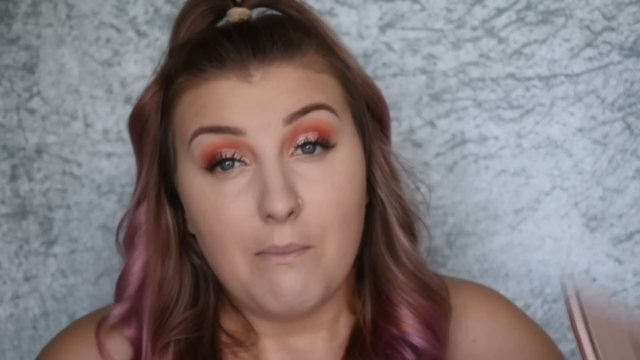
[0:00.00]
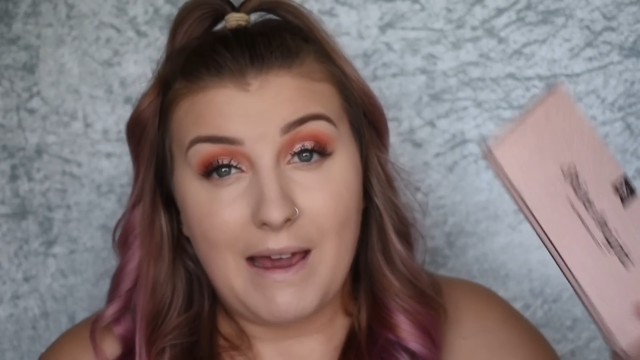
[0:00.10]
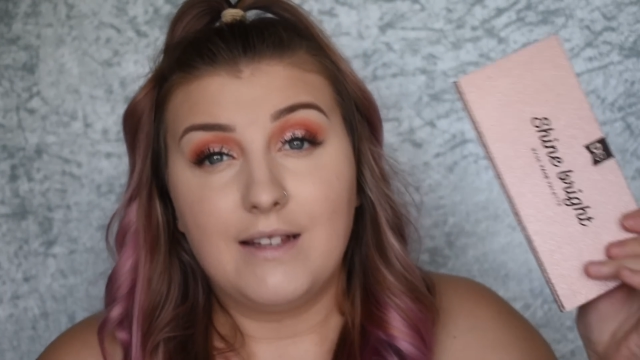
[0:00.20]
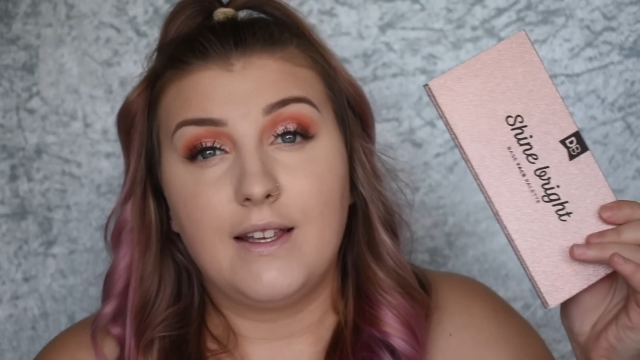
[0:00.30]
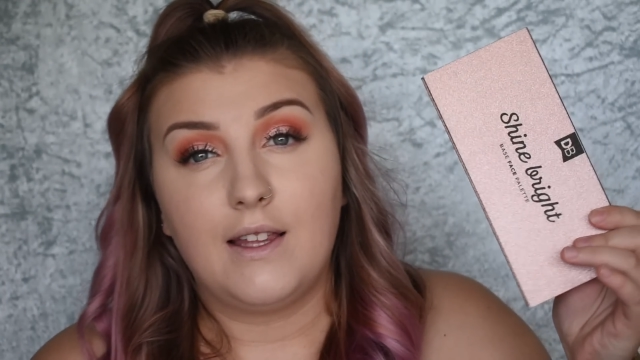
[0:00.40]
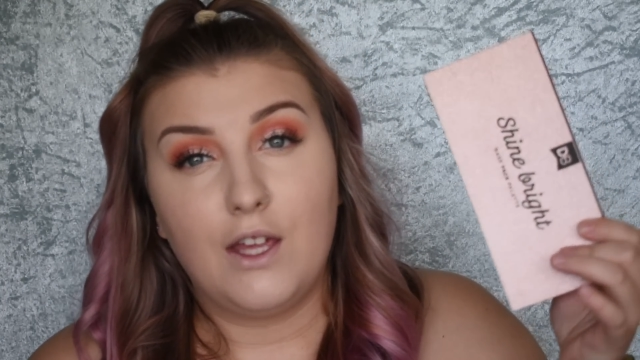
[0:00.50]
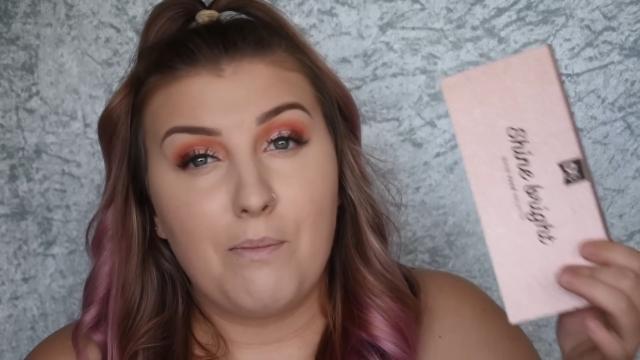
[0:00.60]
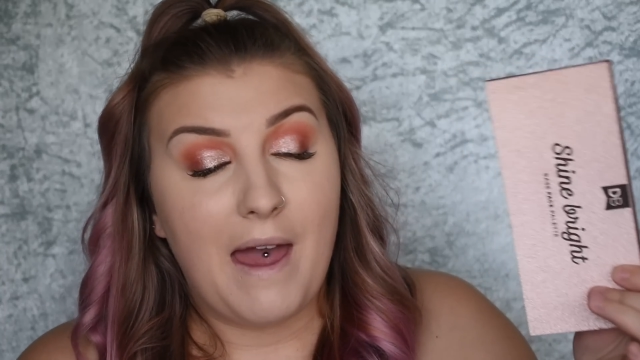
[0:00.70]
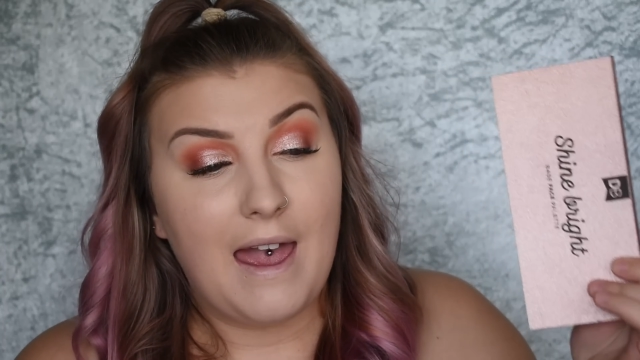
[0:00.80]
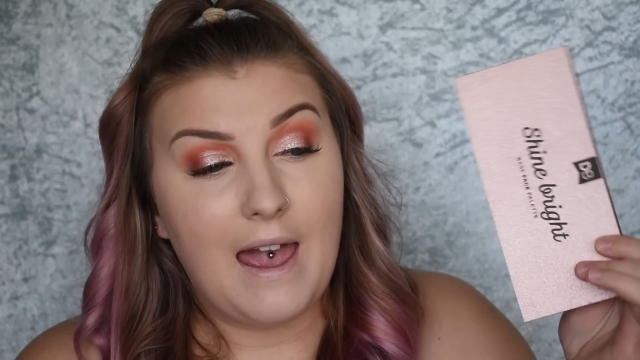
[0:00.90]
Basically,
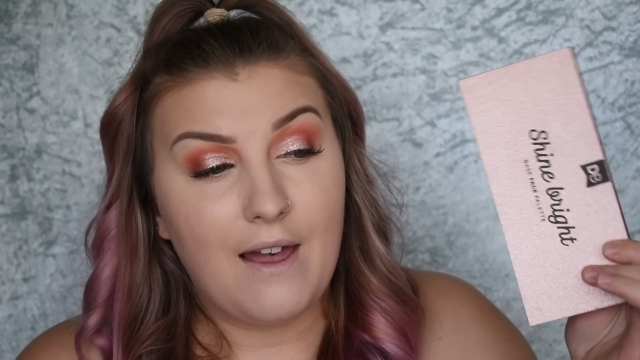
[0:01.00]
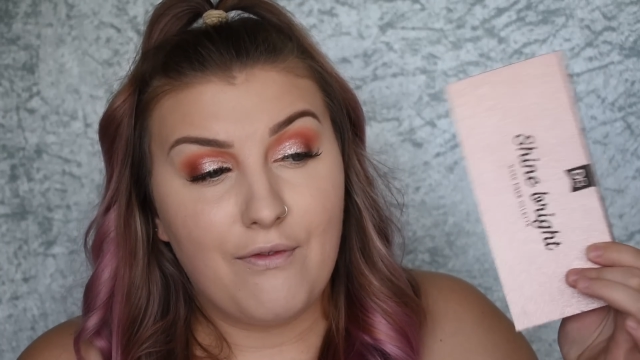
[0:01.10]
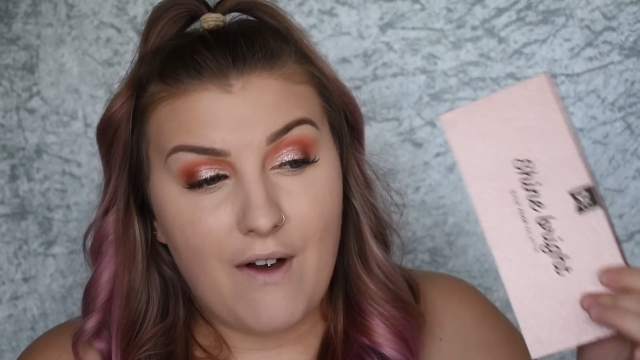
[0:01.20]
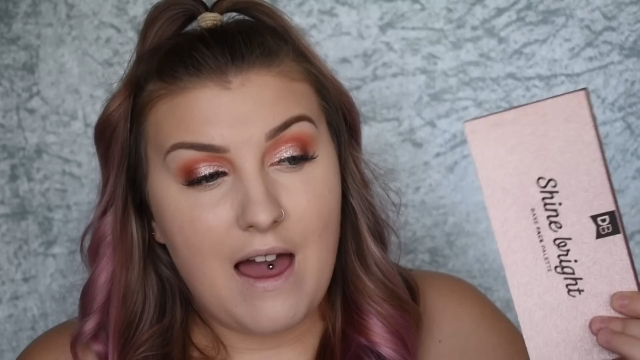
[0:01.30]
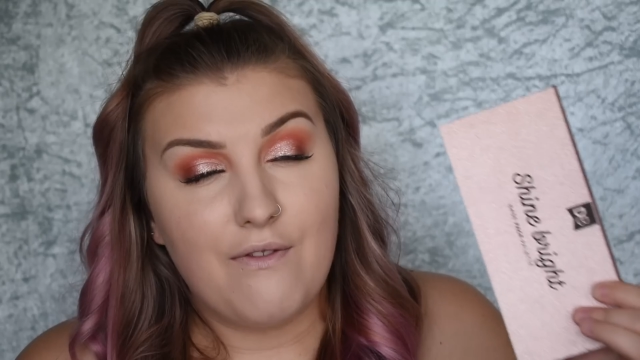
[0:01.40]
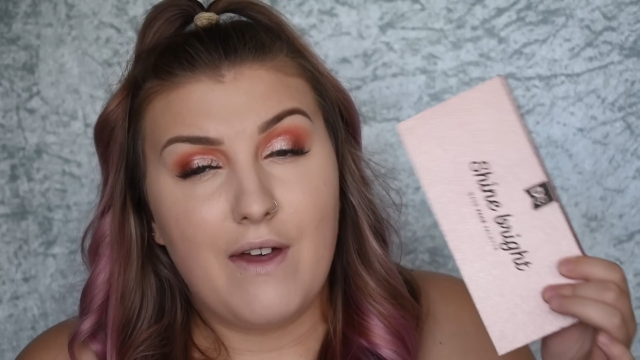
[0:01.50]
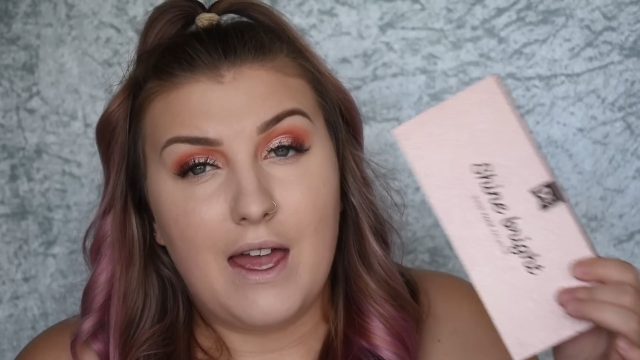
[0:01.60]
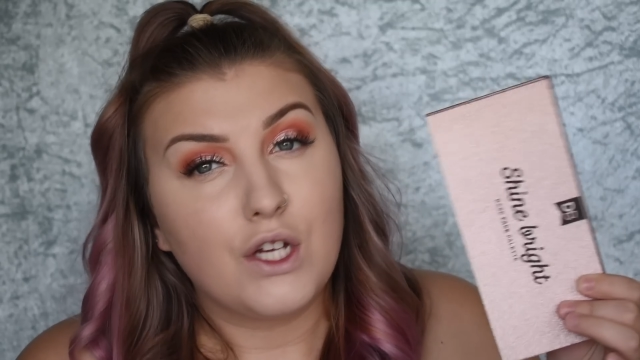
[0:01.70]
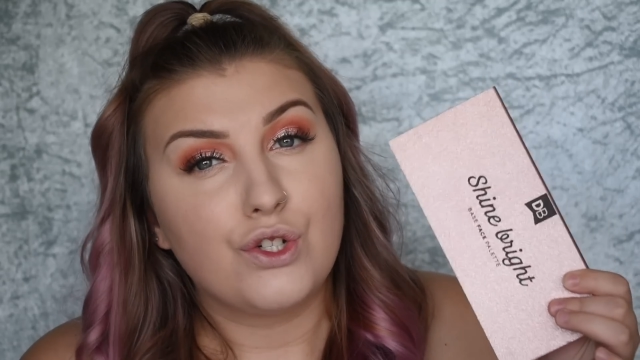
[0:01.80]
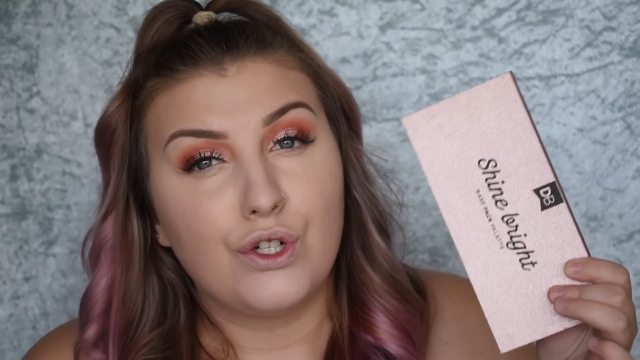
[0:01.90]
you're paying $5
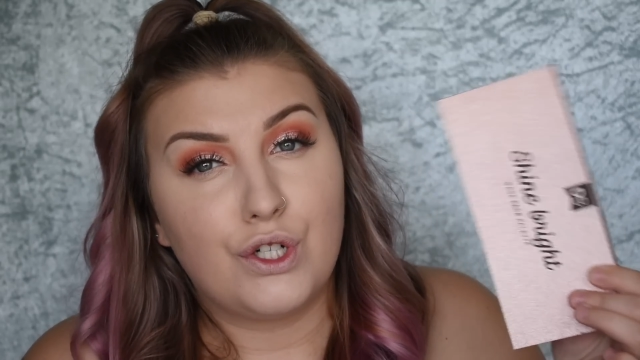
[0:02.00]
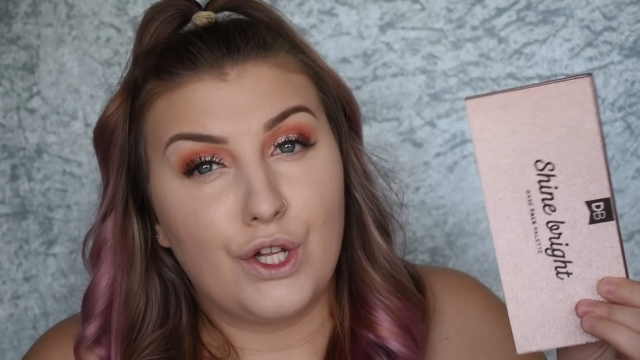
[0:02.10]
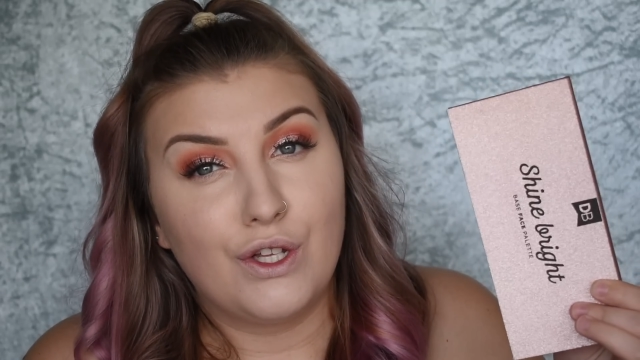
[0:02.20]
extra